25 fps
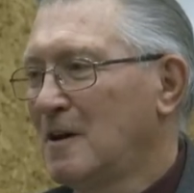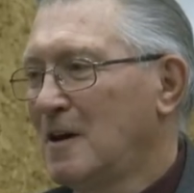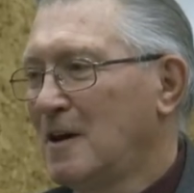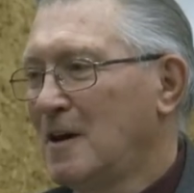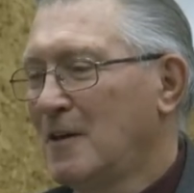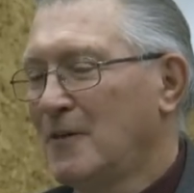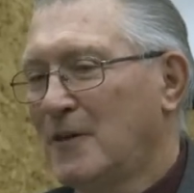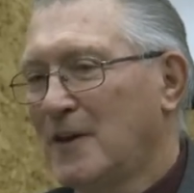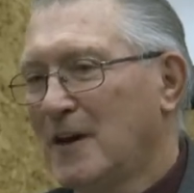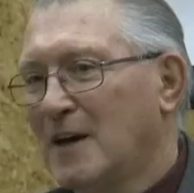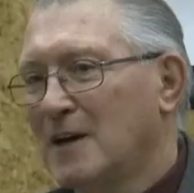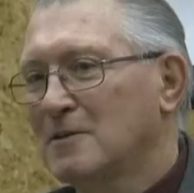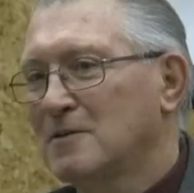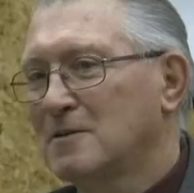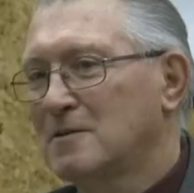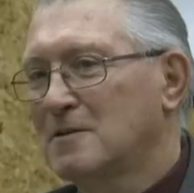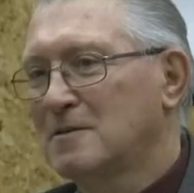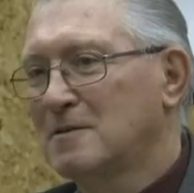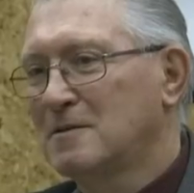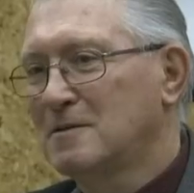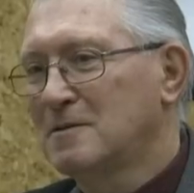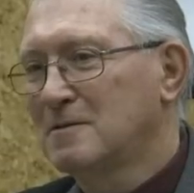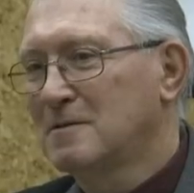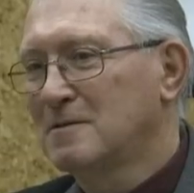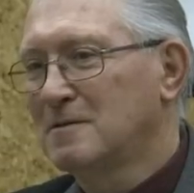And
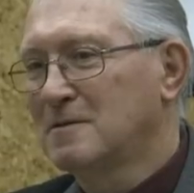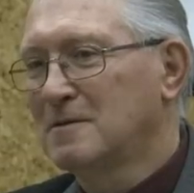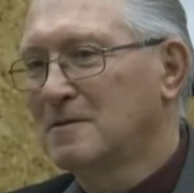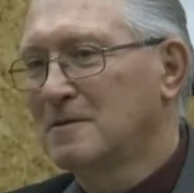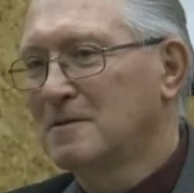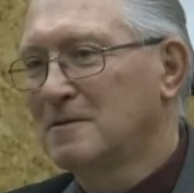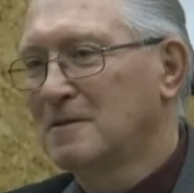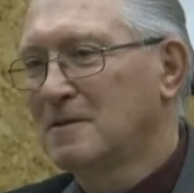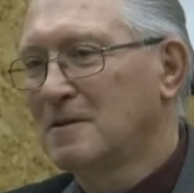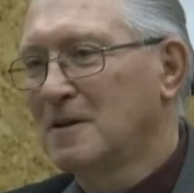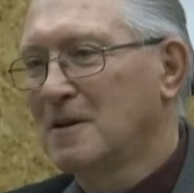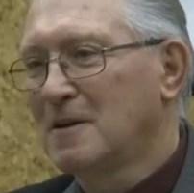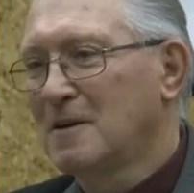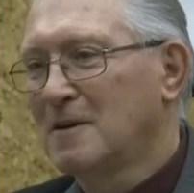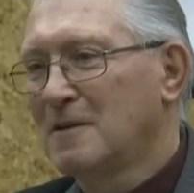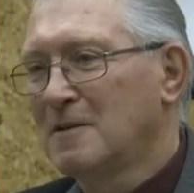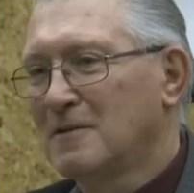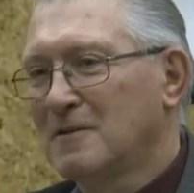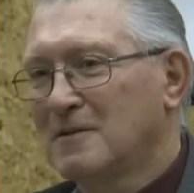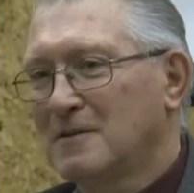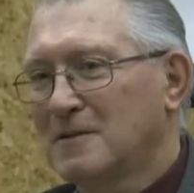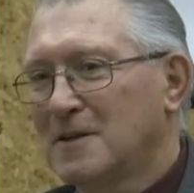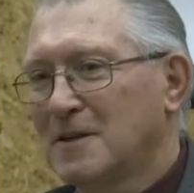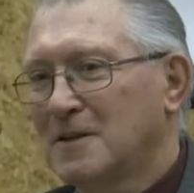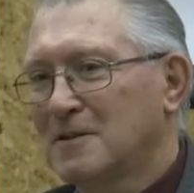that's
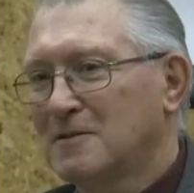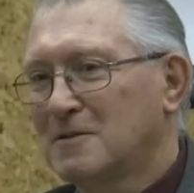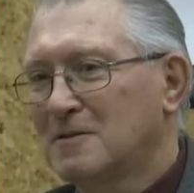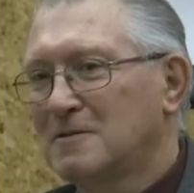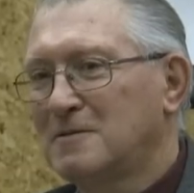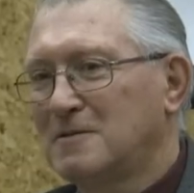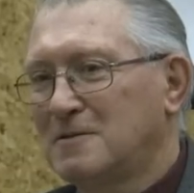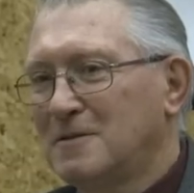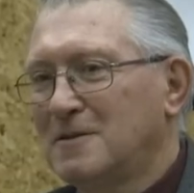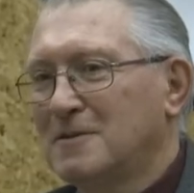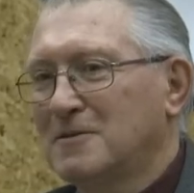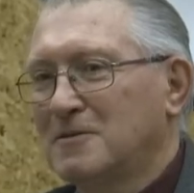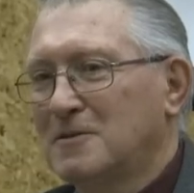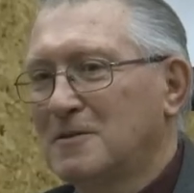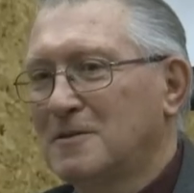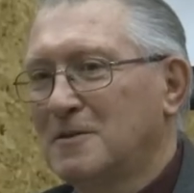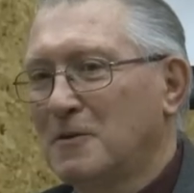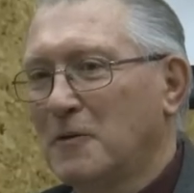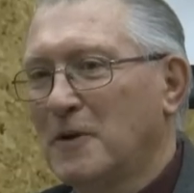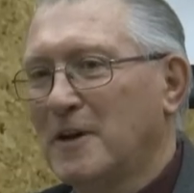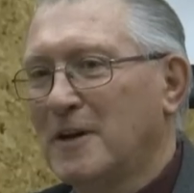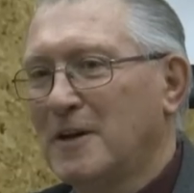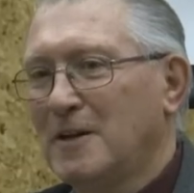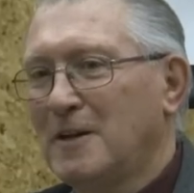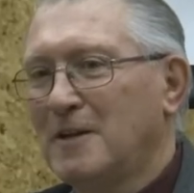just the
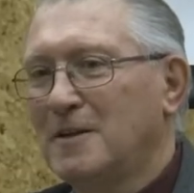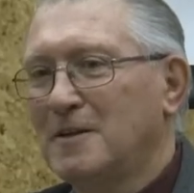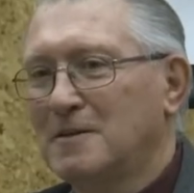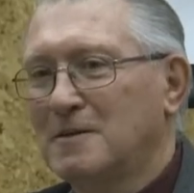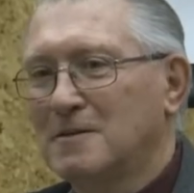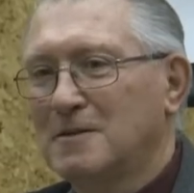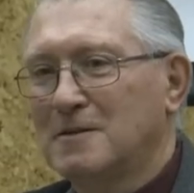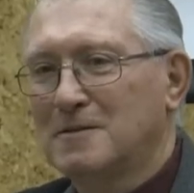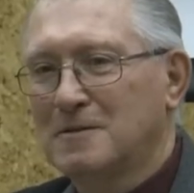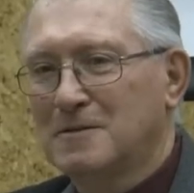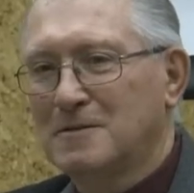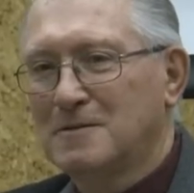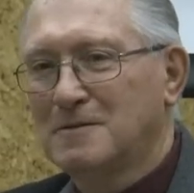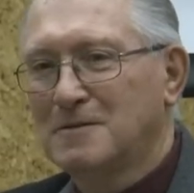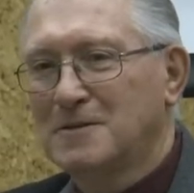way it is.